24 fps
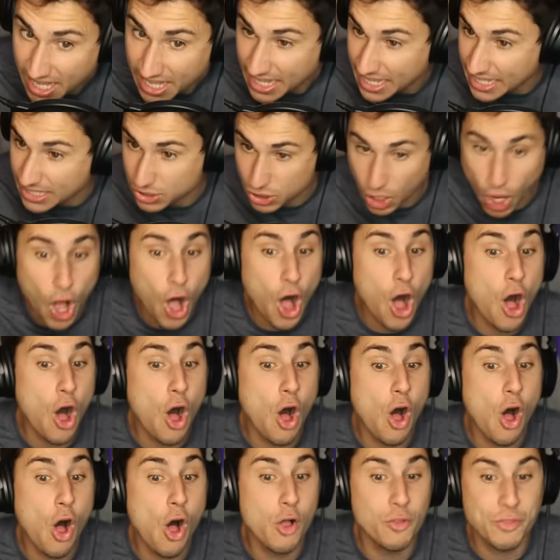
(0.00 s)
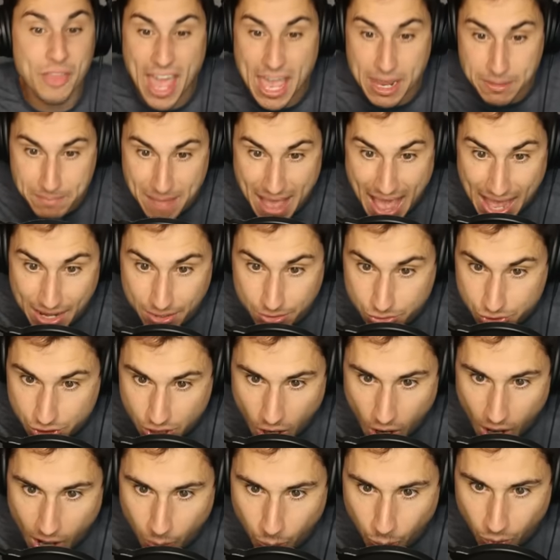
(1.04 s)
It's all that matters.
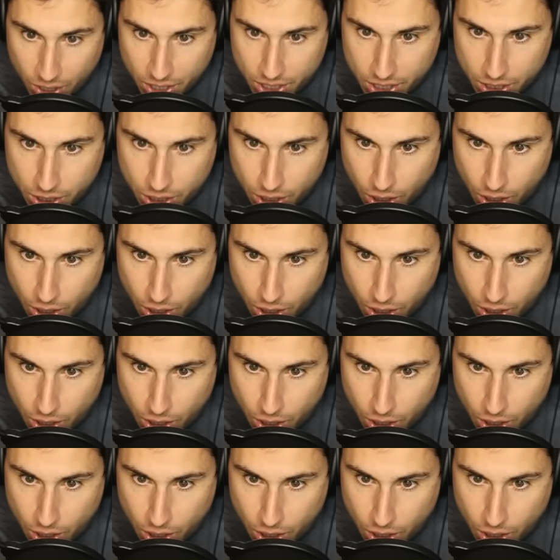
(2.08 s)
All right, we're going to